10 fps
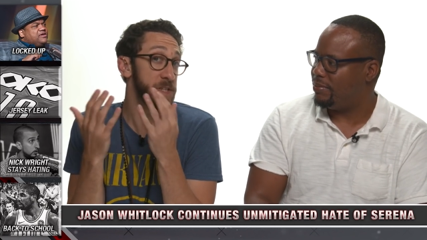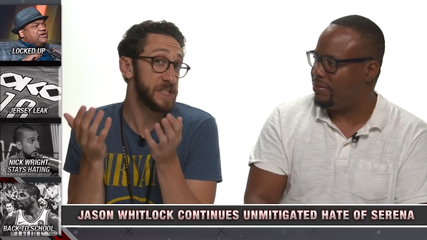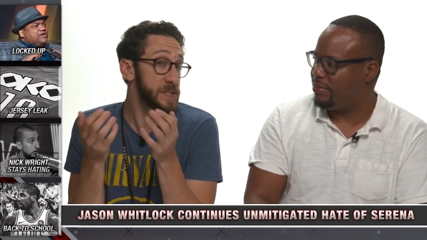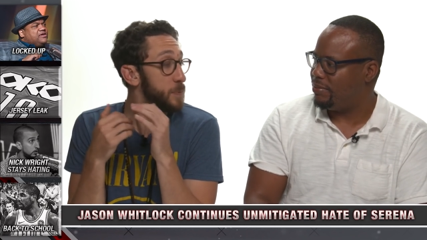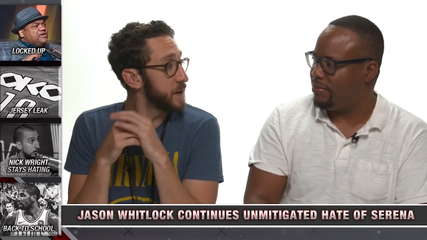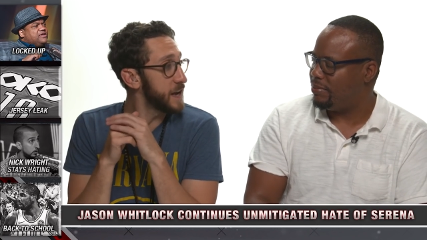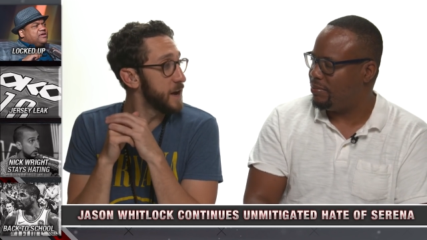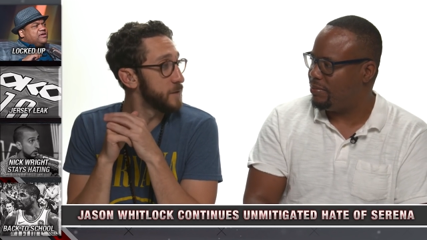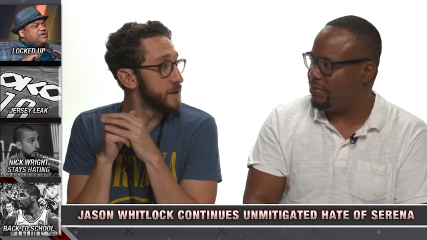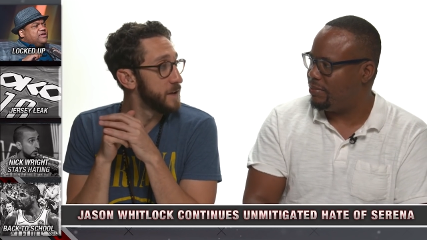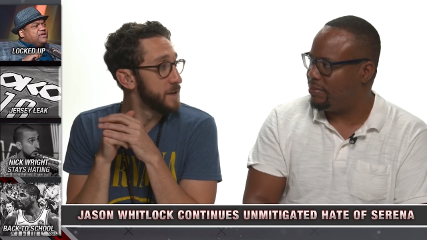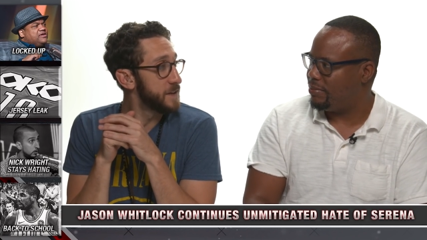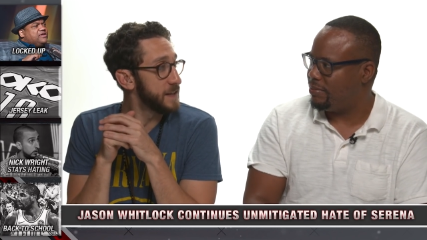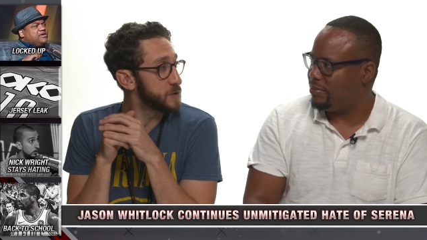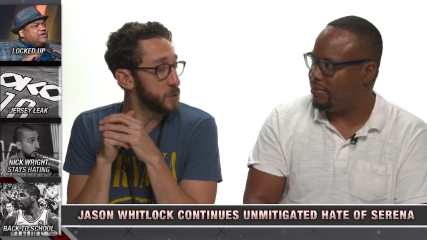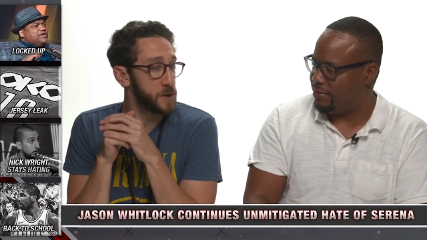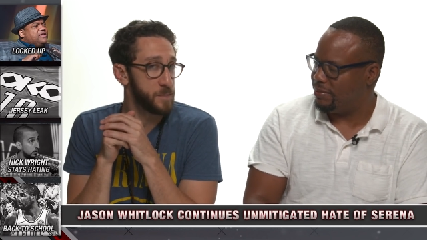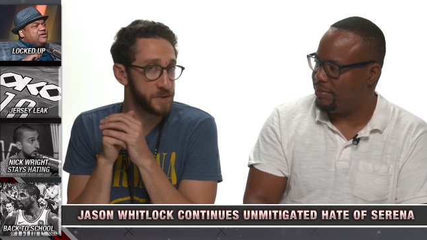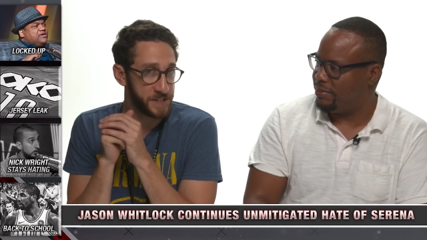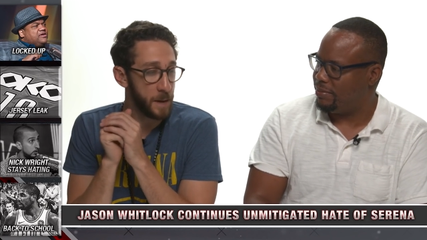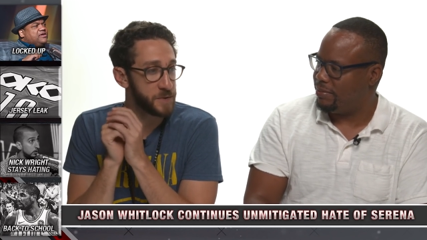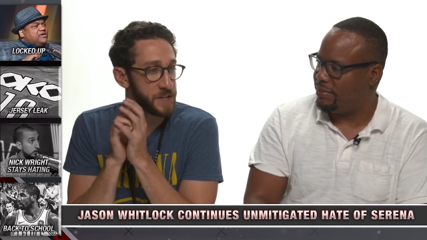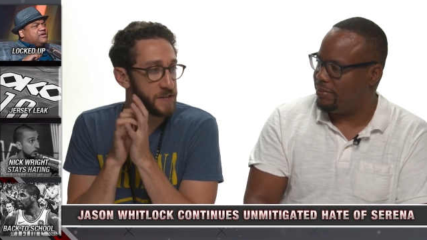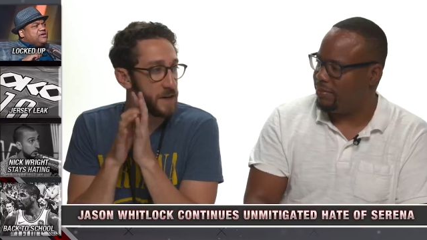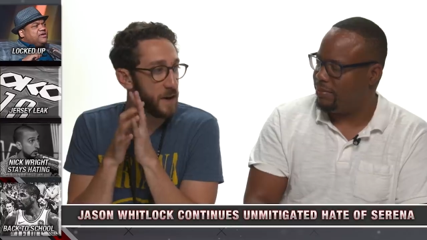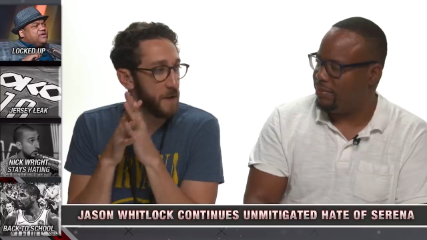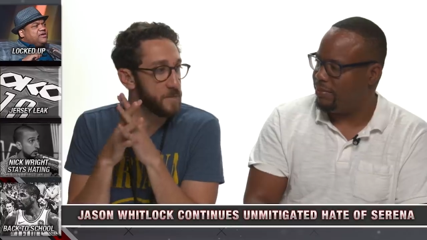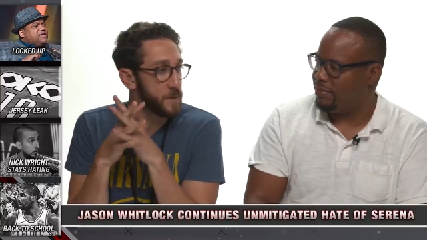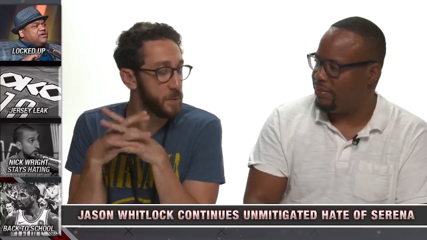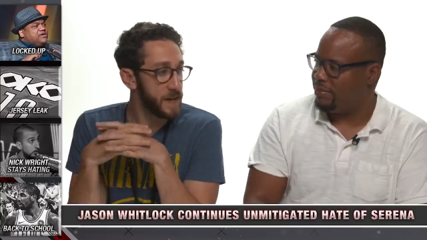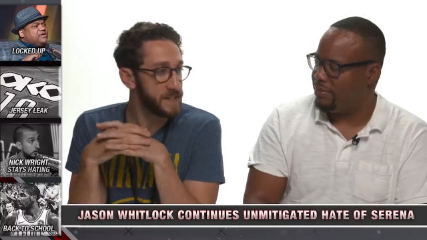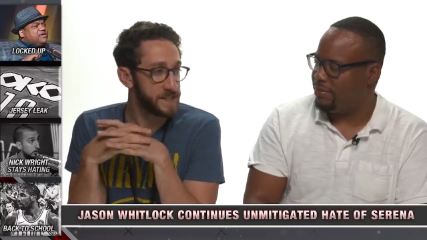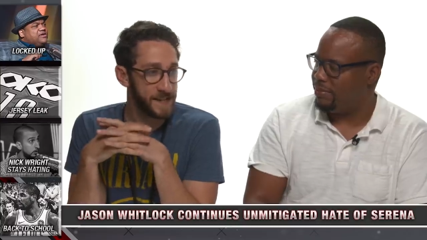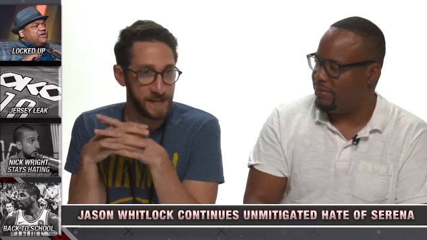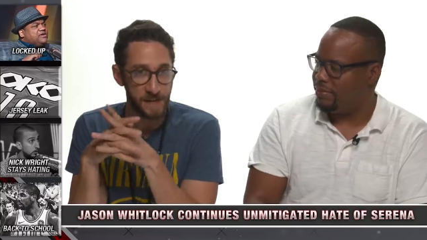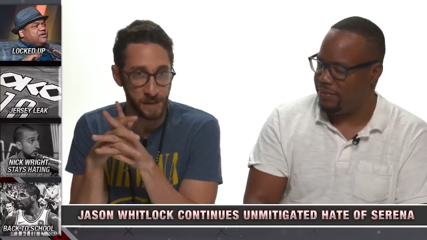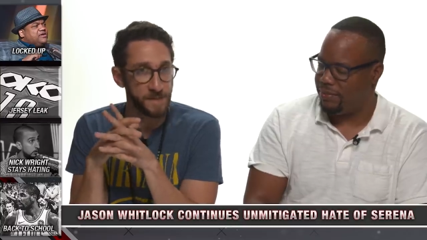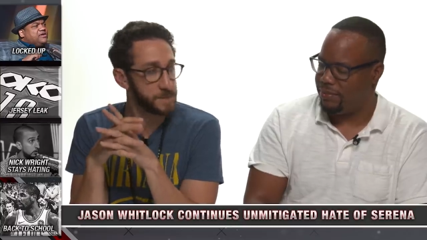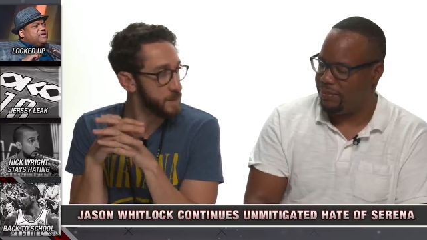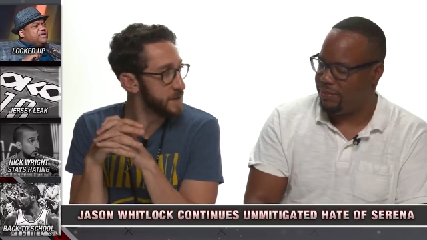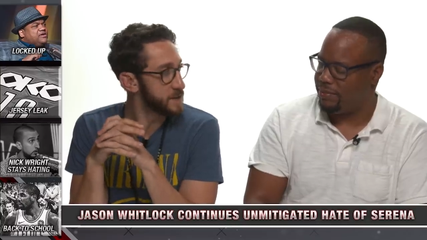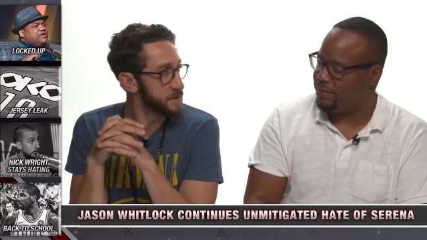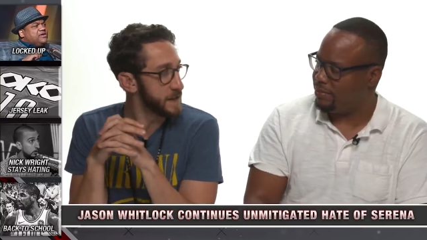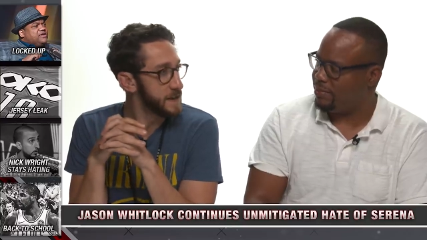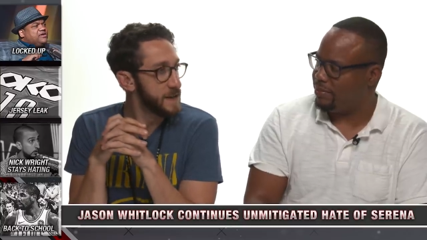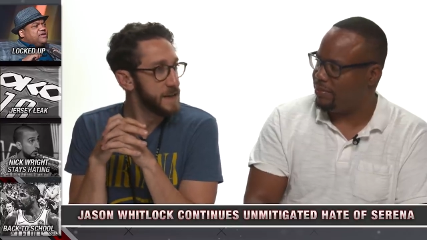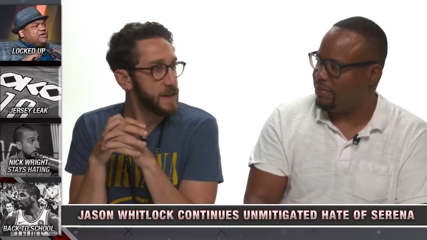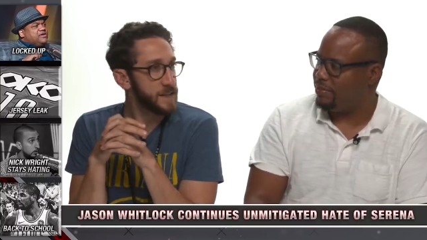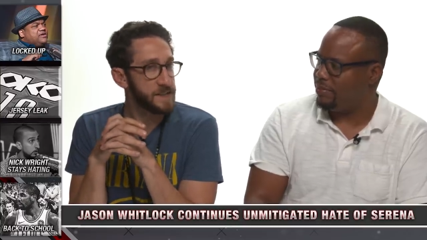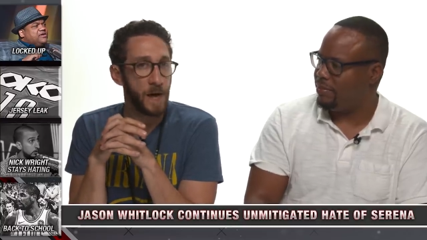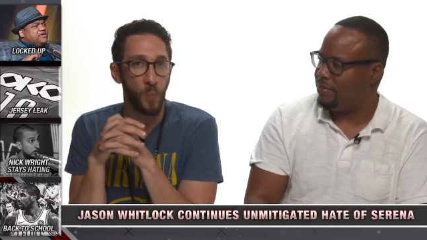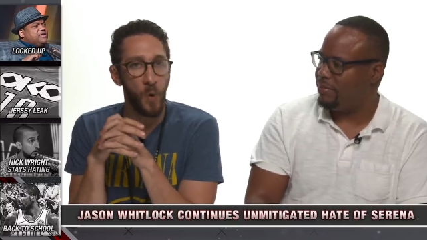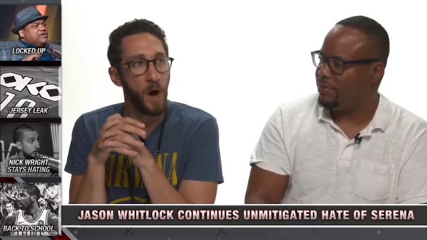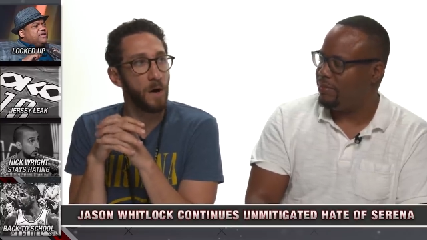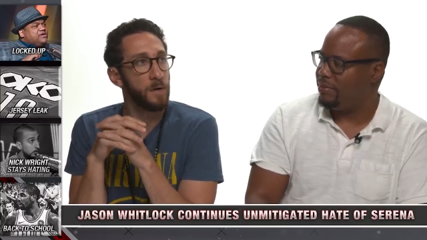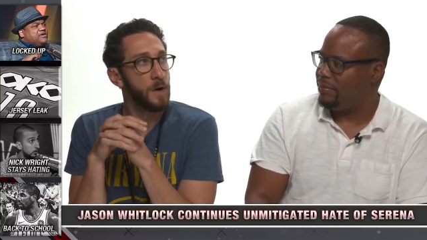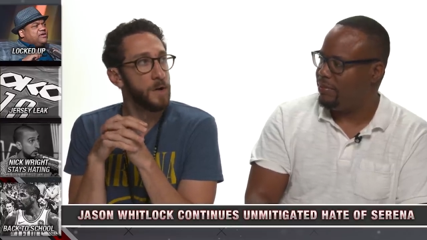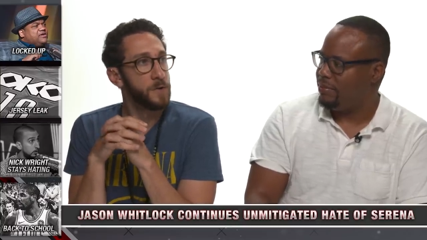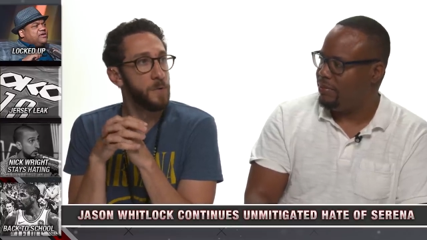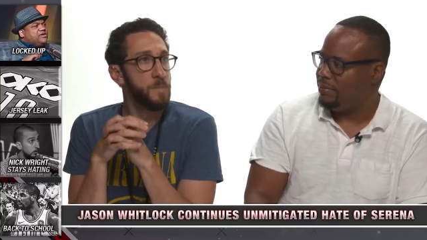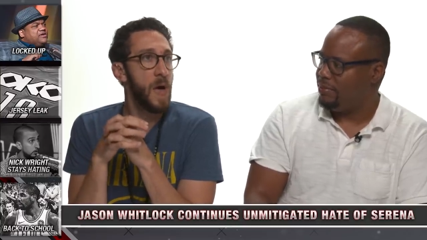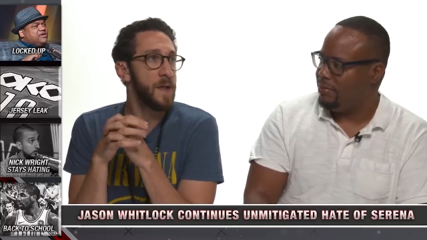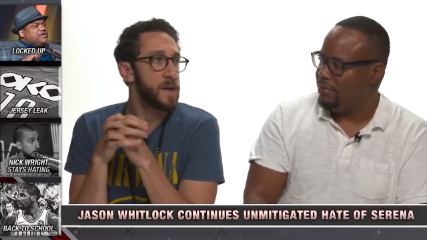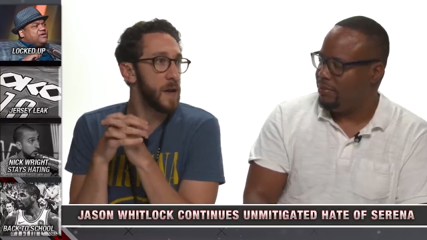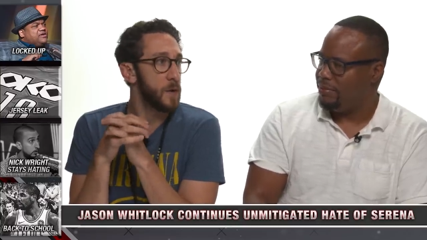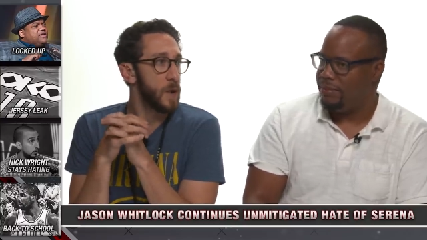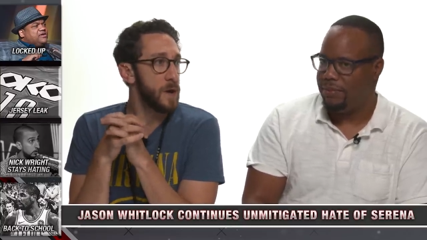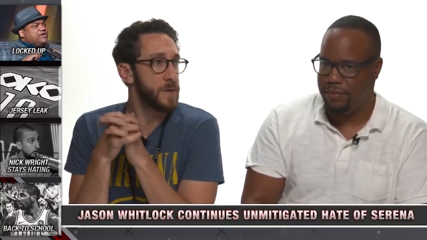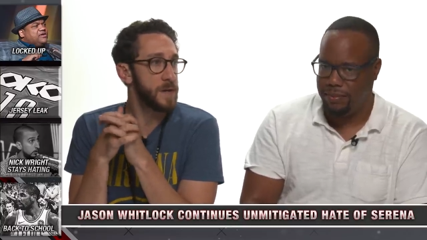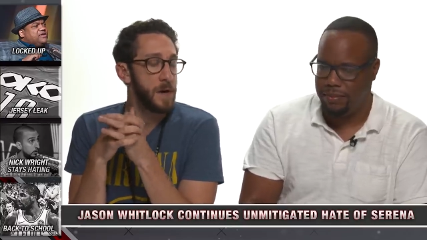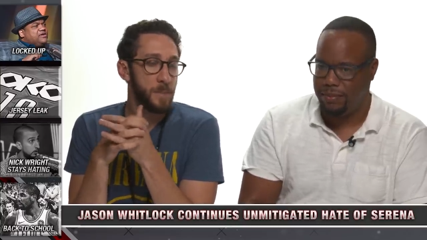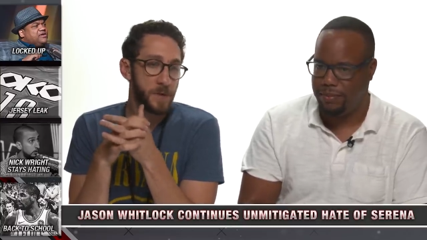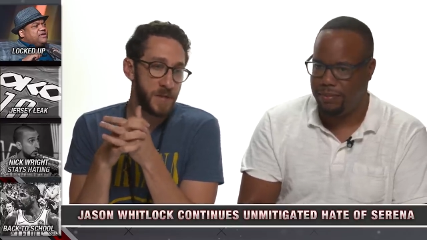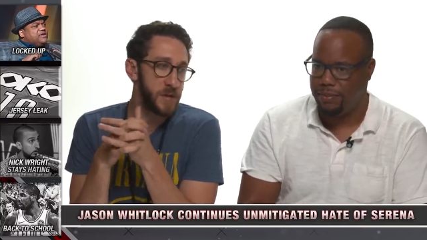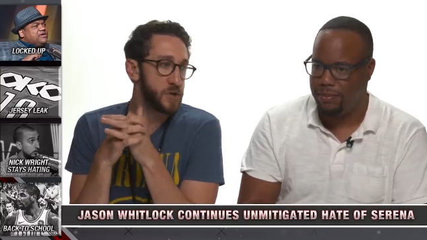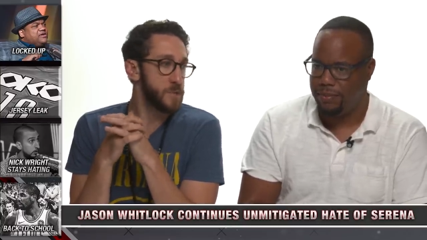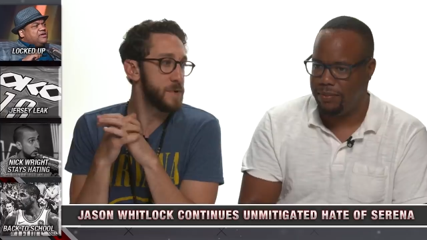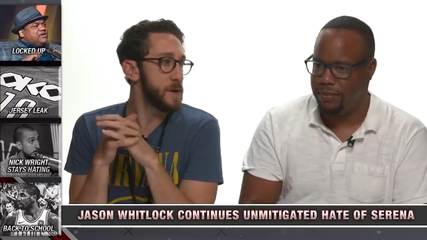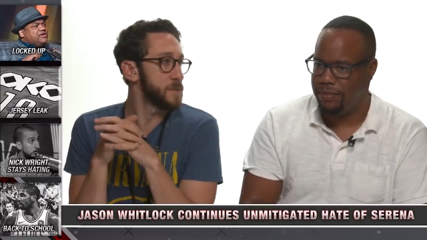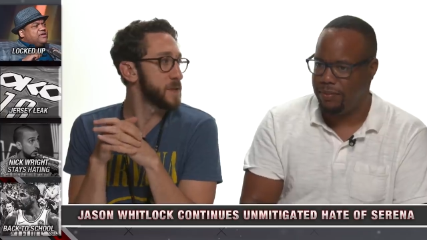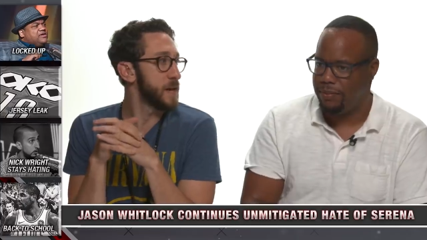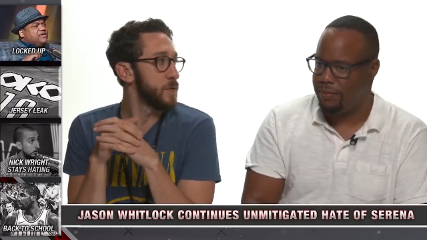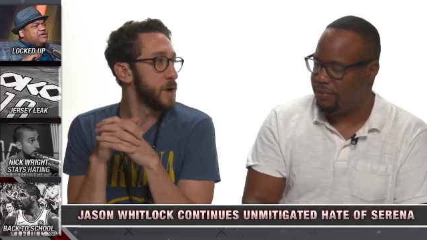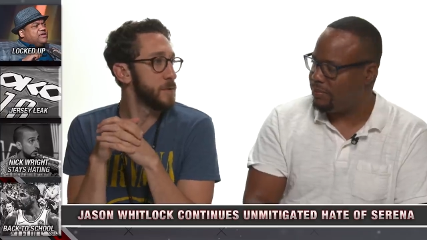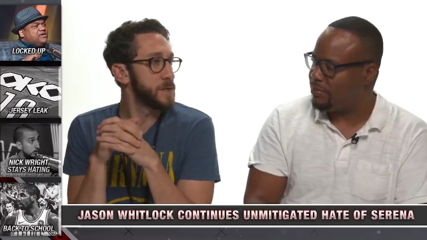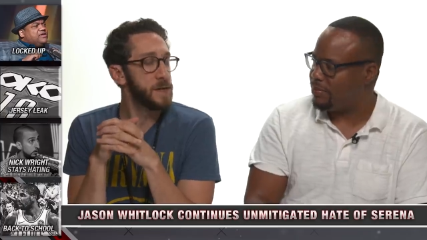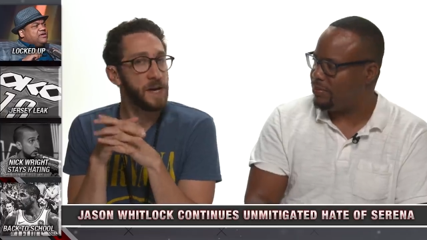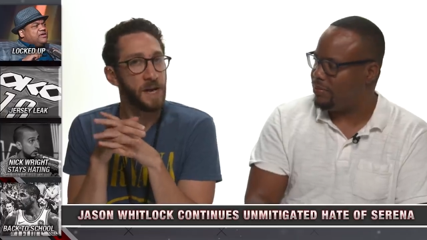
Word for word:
Speaker 1: at least he's putting out that sort of perception of the place that he lives mentally, is that, well, the men get away with it, but they shouldn't be able to get away with it.